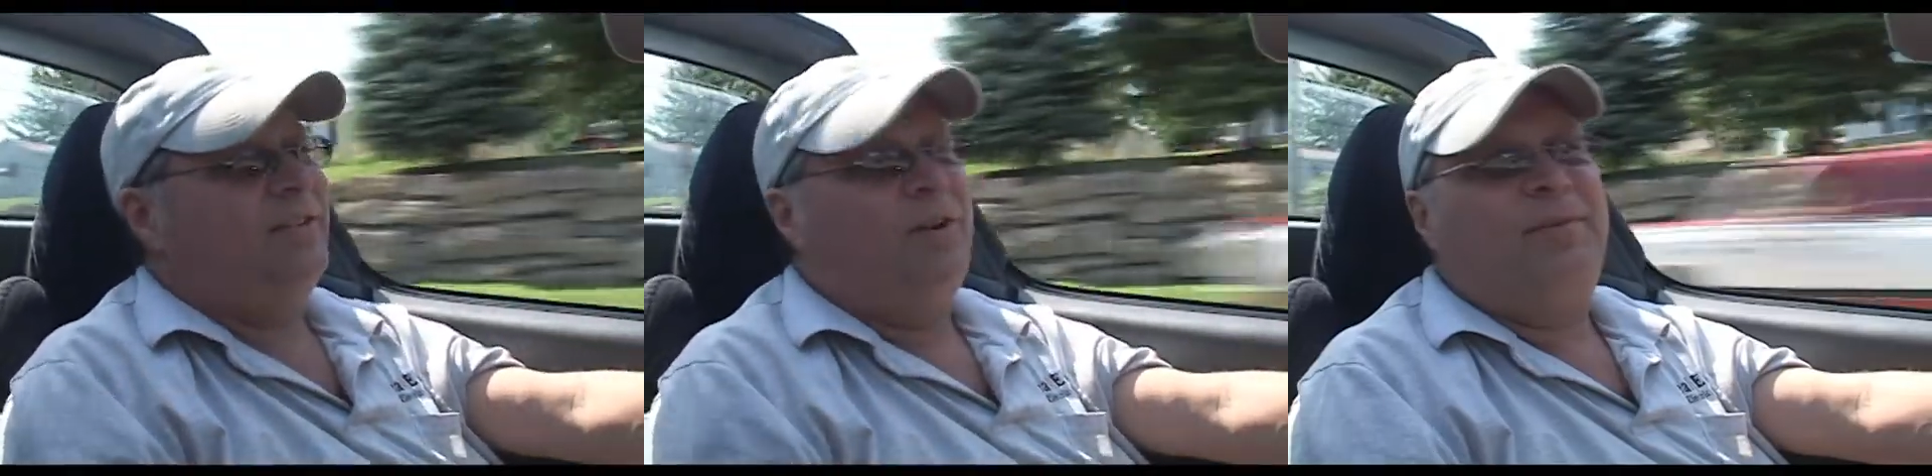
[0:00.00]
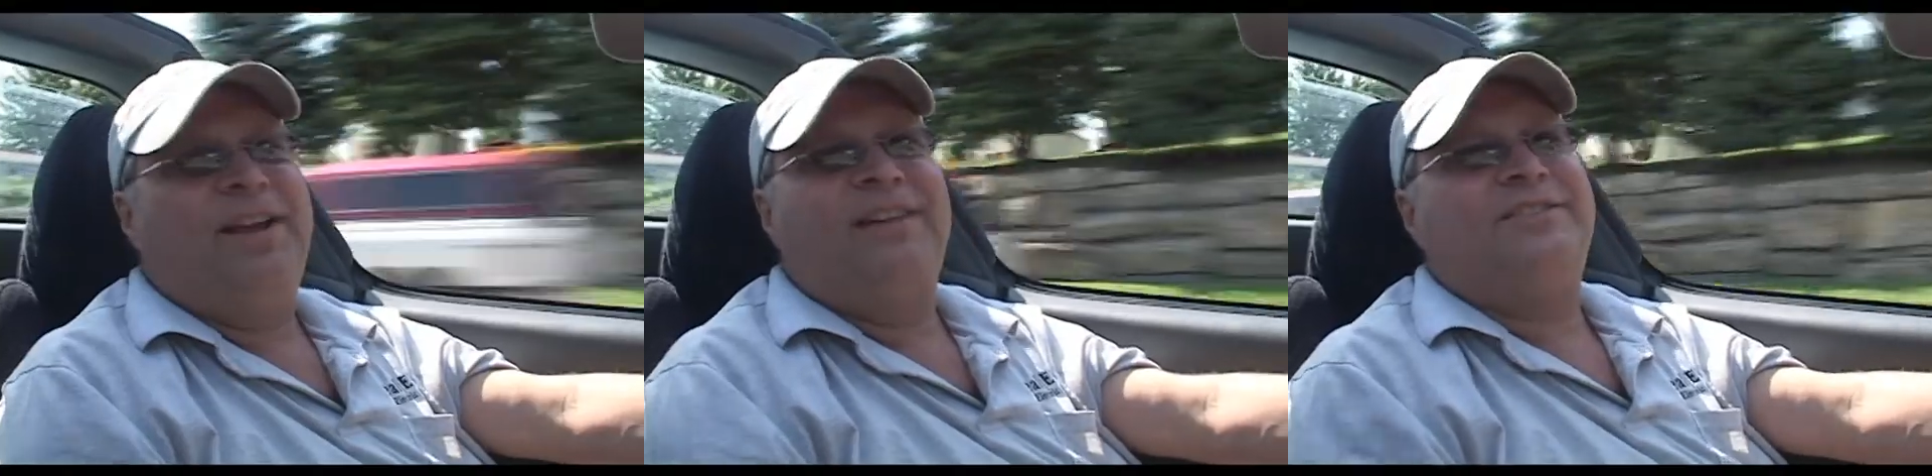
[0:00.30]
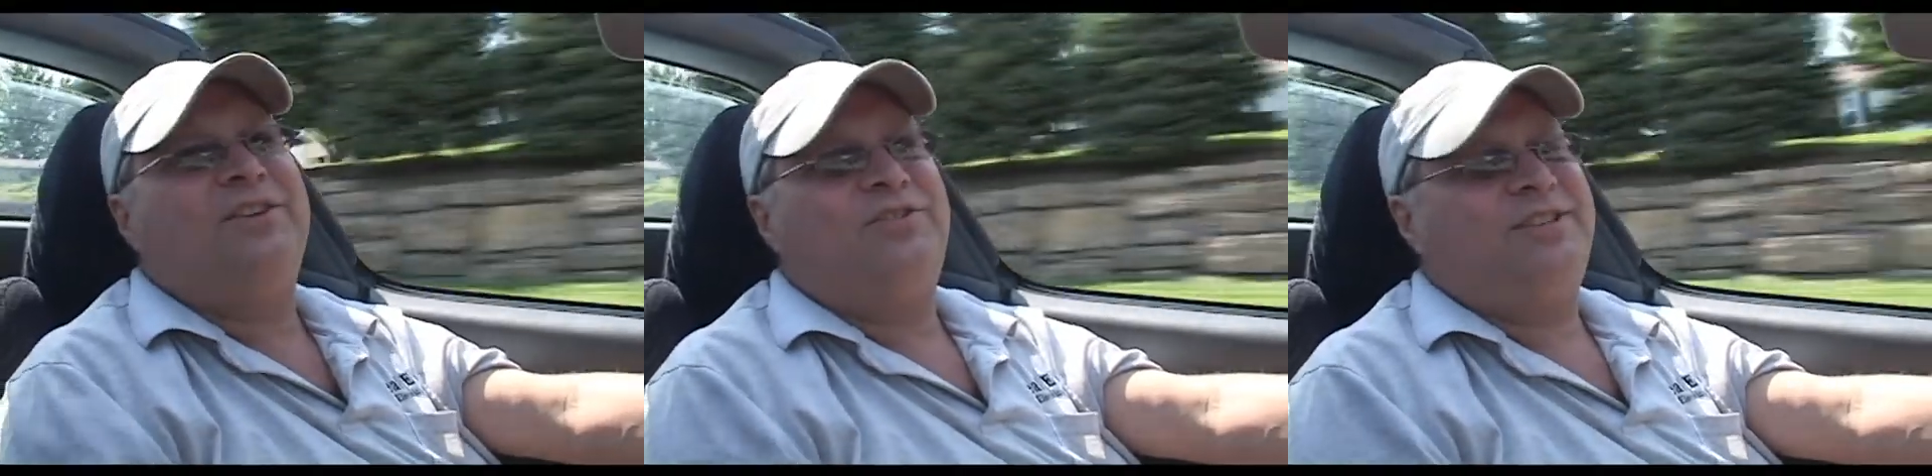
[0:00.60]
nobody else
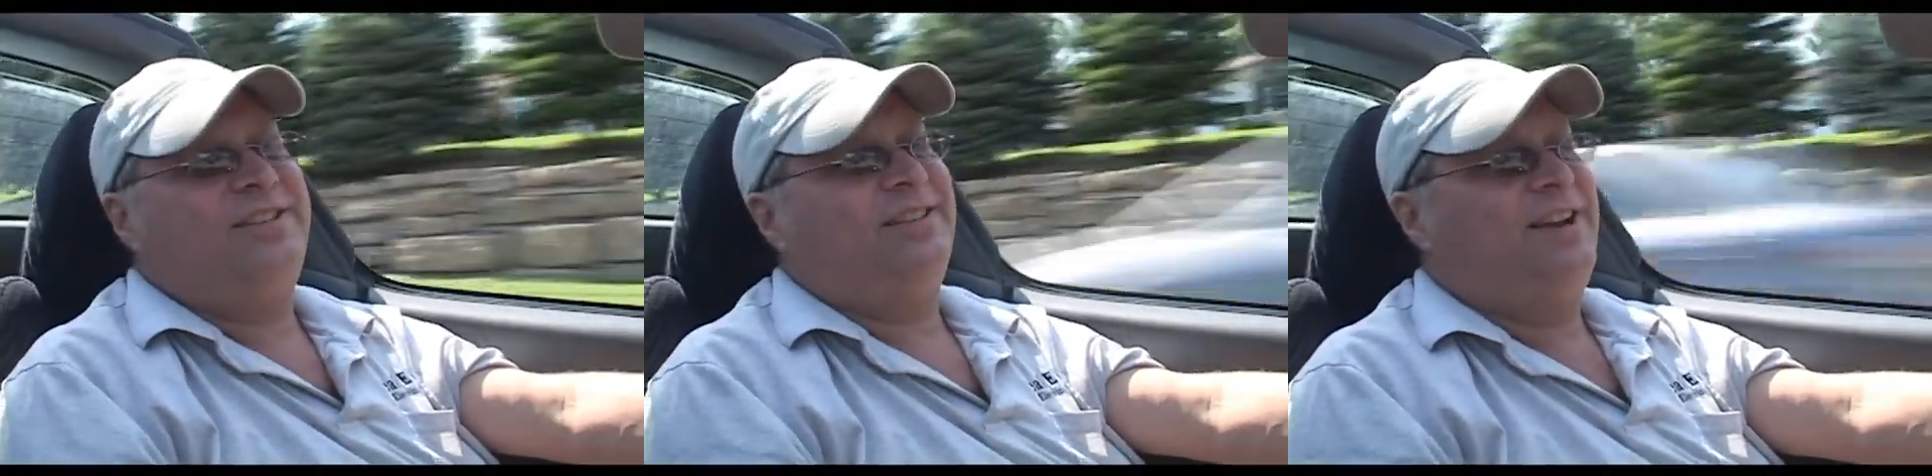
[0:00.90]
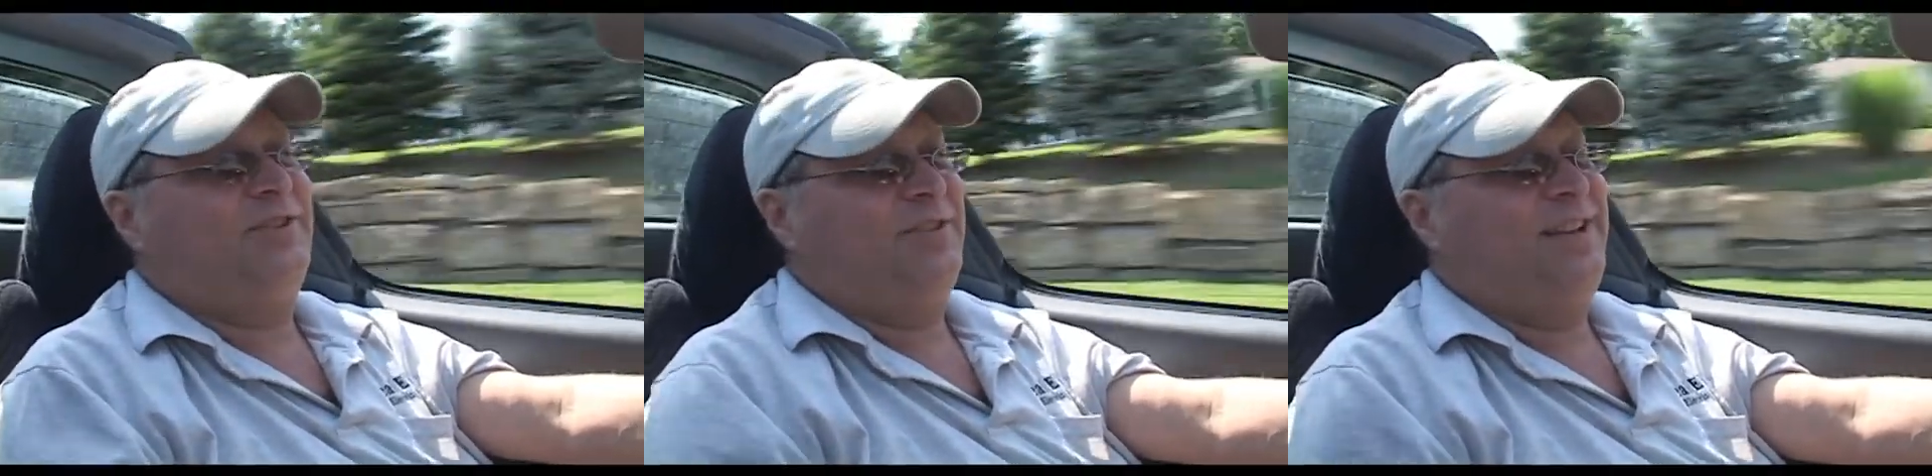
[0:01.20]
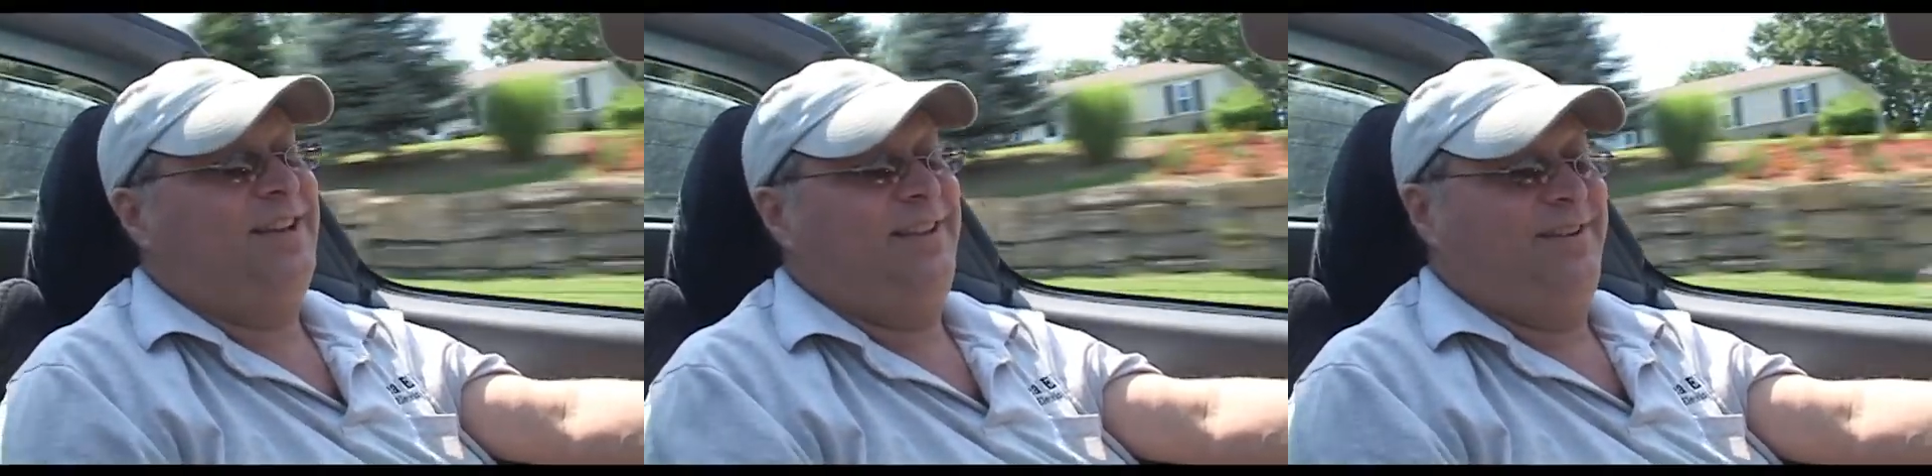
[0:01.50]
knows it's electric
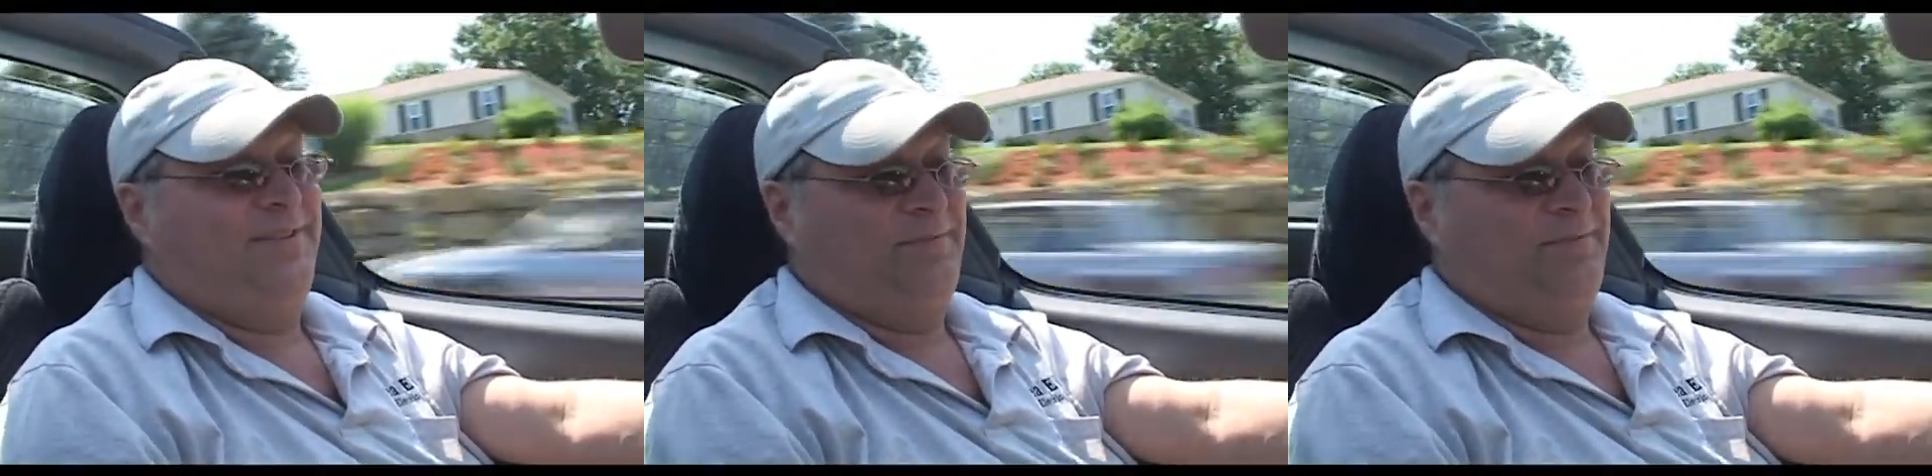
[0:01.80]
either.